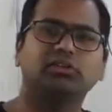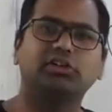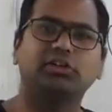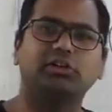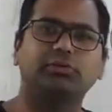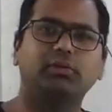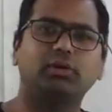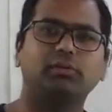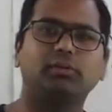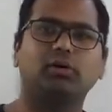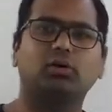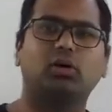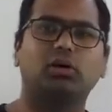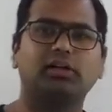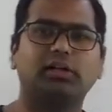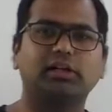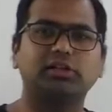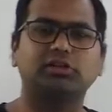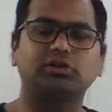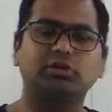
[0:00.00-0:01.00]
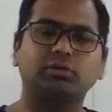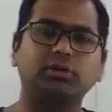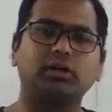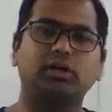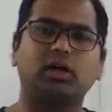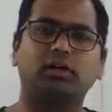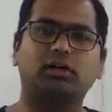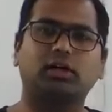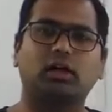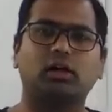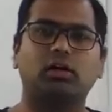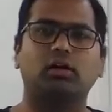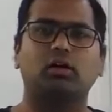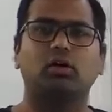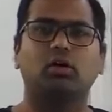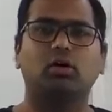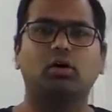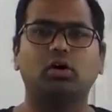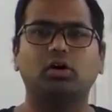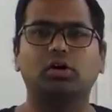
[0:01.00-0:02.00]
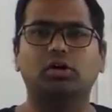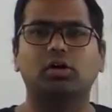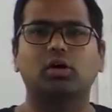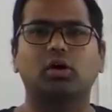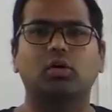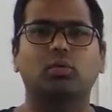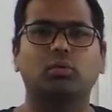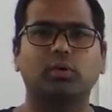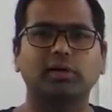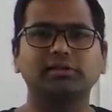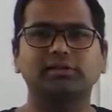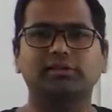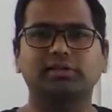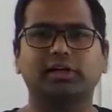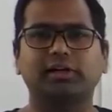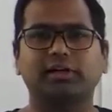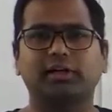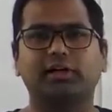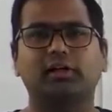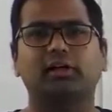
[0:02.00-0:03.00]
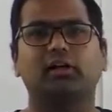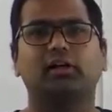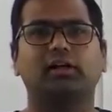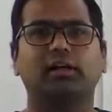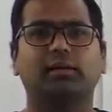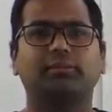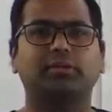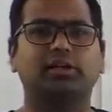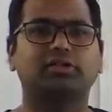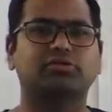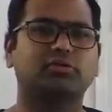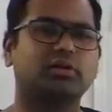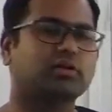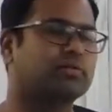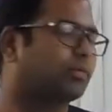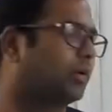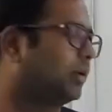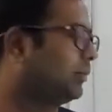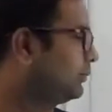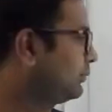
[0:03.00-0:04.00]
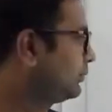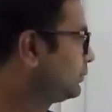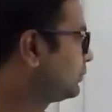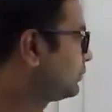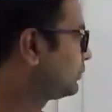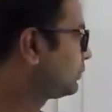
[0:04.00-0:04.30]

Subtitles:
then it will be called as unilateral or one-sided Laplace transform.